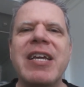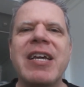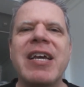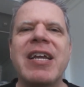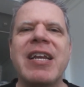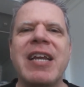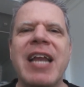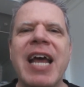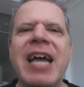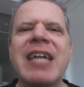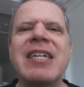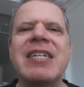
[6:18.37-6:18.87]

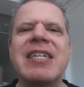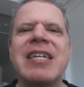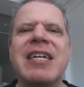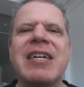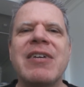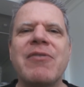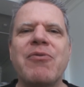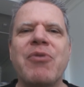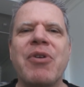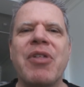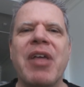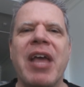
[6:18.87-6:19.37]

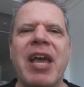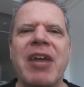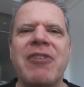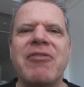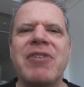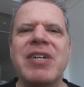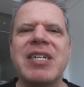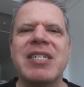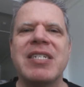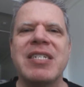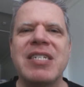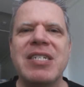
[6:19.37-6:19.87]
connecting with
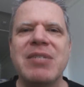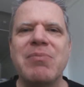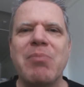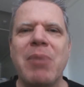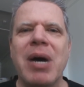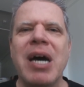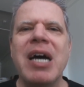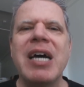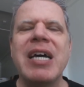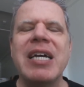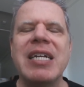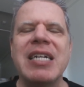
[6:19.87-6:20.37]
Hendrix's
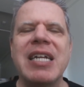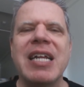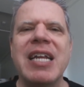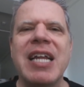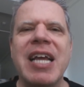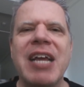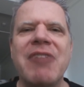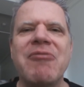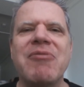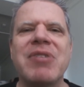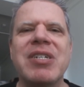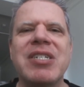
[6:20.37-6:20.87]
mind and
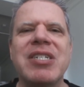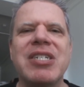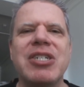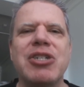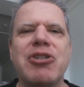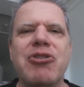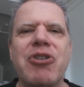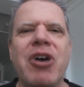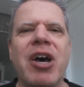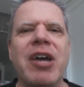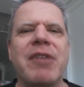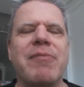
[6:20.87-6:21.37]

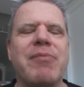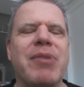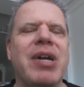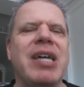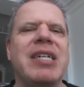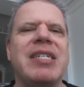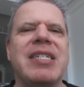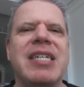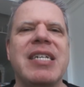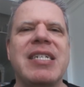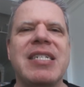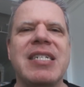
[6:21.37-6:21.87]
Hendrix's thought
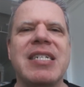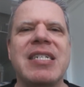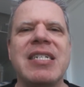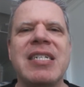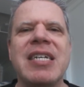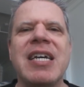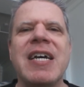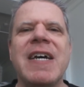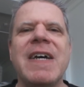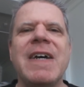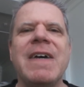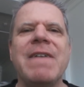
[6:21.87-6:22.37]

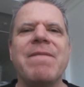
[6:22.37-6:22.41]
processes